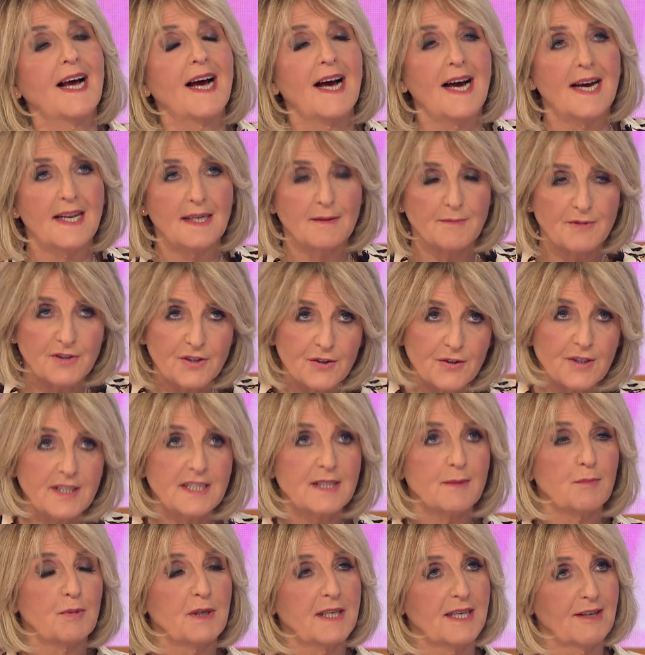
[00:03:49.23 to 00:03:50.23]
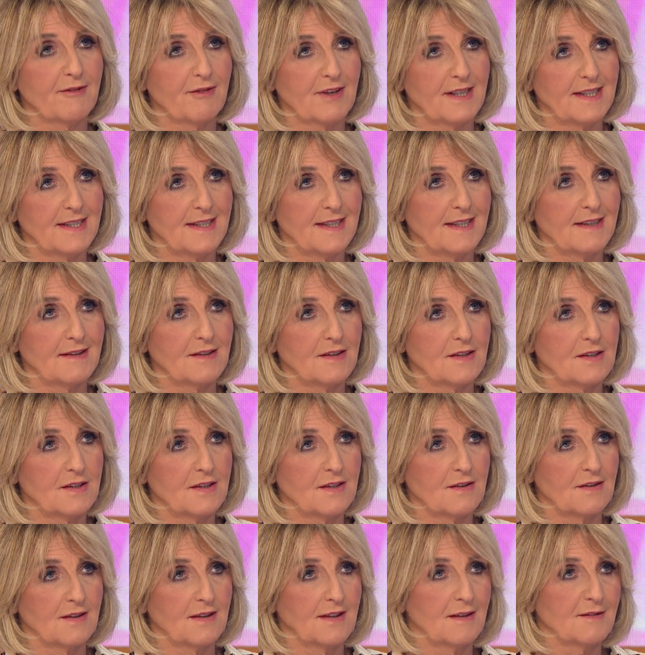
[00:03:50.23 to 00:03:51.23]
And I'm sorry to bring it right down,
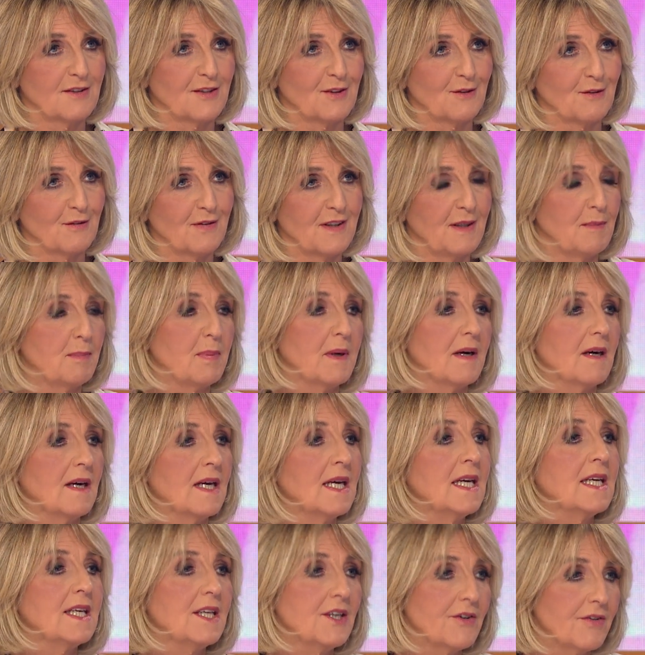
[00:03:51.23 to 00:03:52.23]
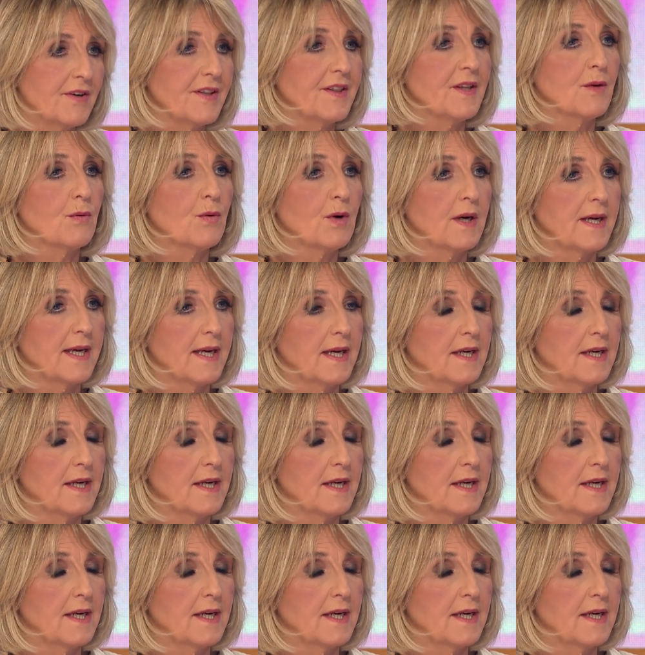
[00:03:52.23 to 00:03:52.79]
Sophie, but you're in the White